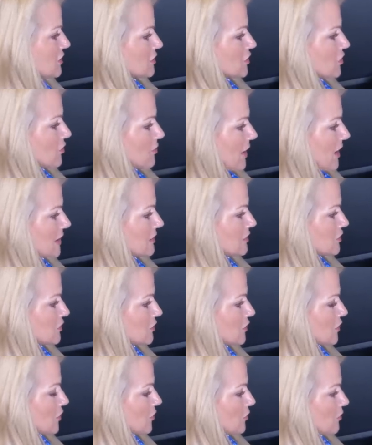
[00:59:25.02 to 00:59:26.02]
just go back to
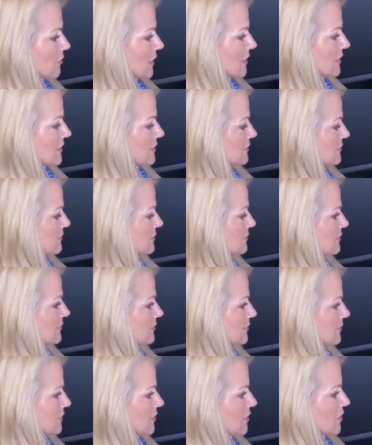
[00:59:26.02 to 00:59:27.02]
your home button
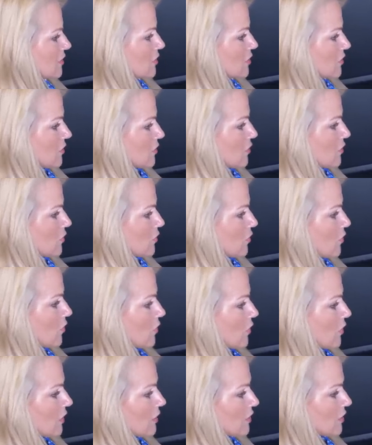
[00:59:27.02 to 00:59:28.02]
or